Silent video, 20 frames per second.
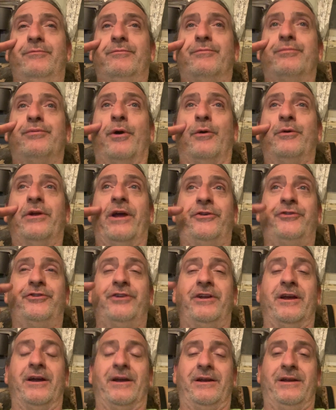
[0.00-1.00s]

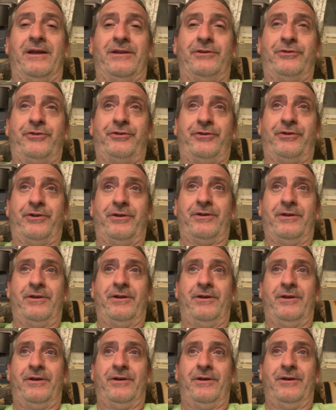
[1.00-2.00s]
protesting against
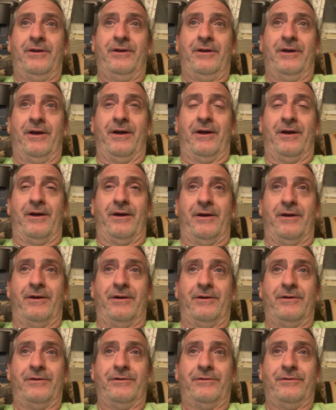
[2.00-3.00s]

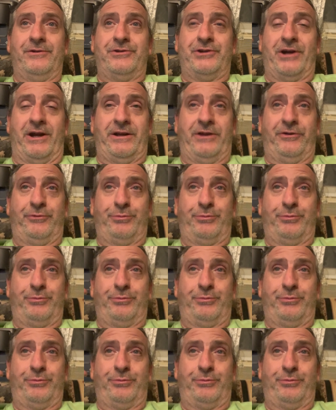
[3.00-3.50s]
uh, the Chinese